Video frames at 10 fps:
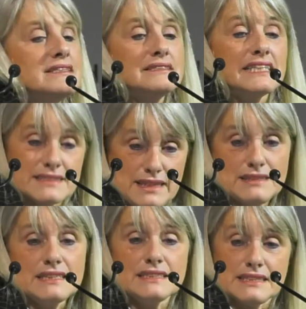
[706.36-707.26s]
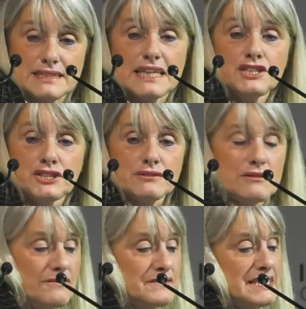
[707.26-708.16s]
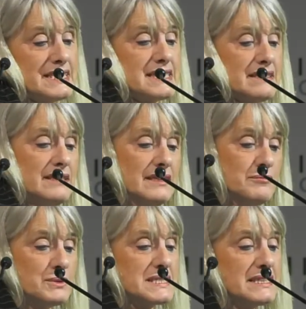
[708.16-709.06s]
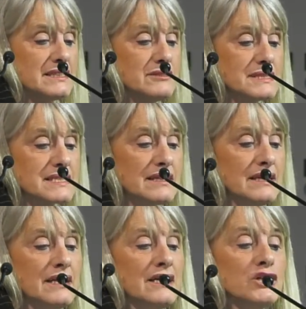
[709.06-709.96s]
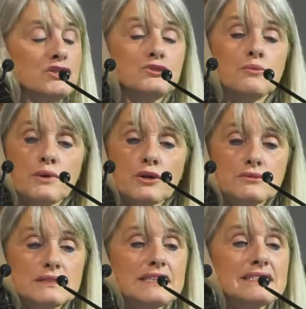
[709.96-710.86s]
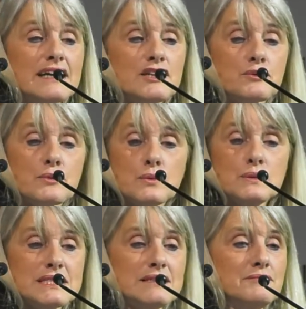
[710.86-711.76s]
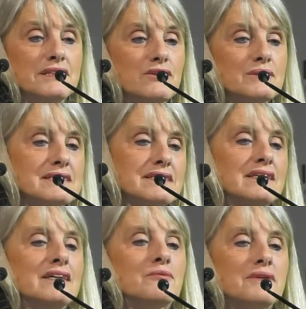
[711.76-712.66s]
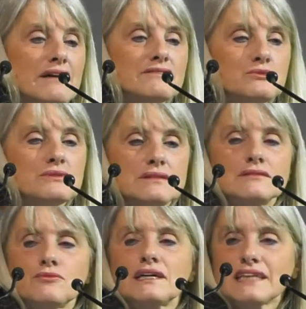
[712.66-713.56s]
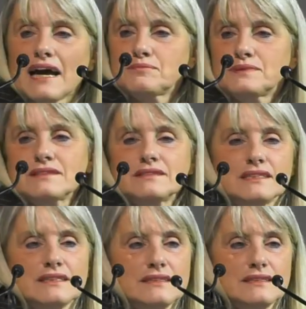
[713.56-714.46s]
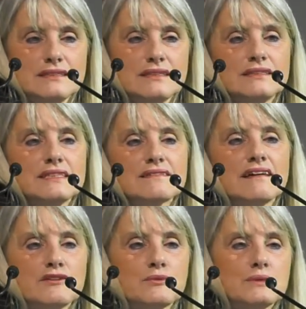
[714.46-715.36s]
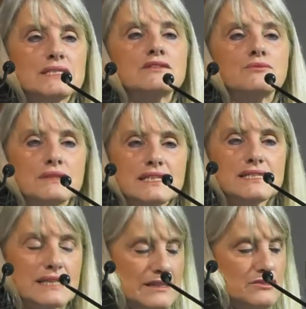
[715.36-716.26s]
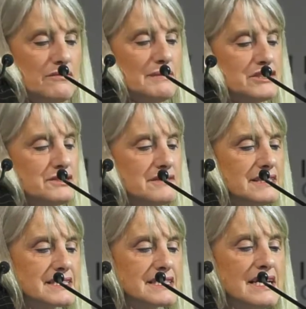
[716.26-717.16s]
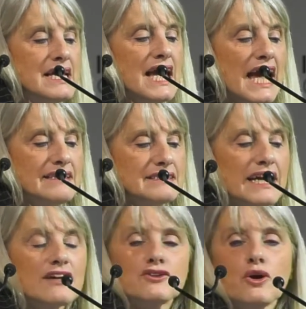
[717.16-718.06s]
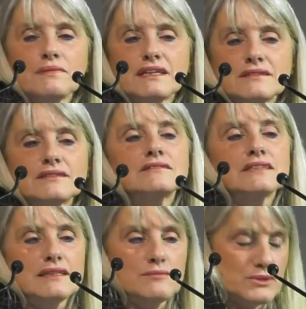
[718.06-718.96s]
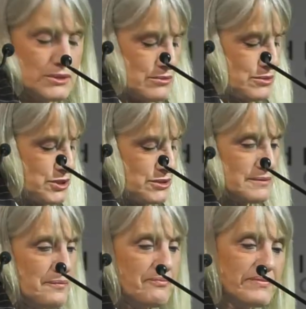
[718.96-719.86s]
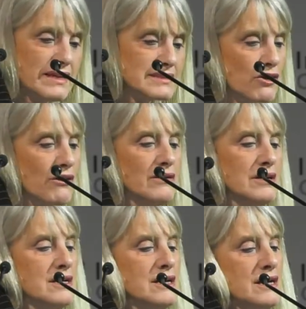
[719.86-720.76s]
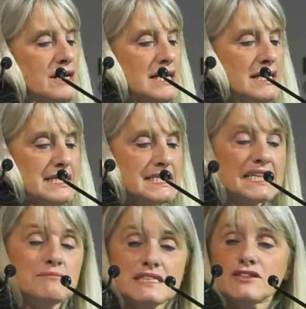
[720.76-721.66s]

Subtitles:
the standardization of these procedures, new product design rules, because we have to adapt the design rules to this kind of materials, and economical sustainable solution. So, seems